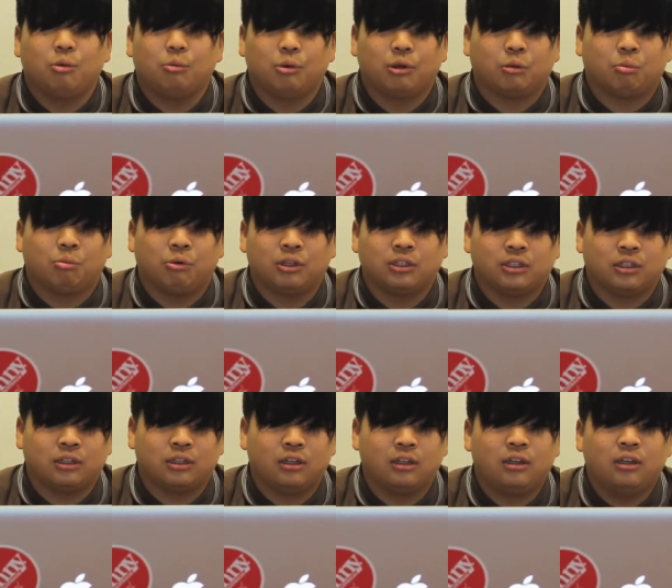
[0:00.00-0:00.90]
with
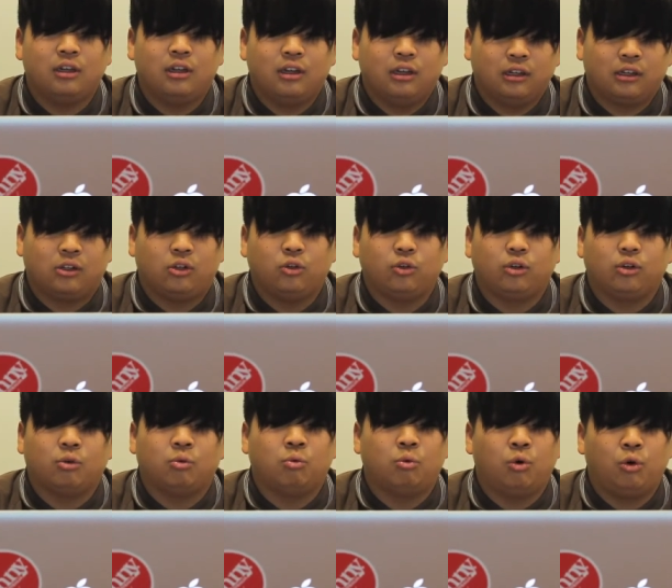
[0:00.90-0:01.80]
Britain,
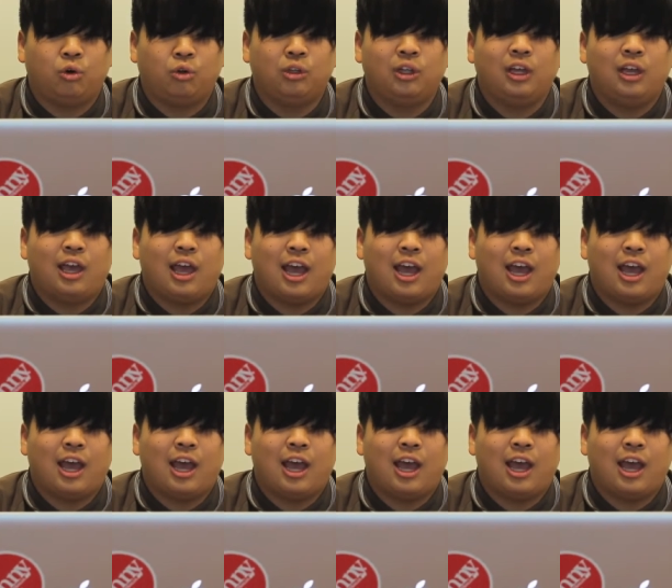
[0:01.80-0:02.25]
including wool,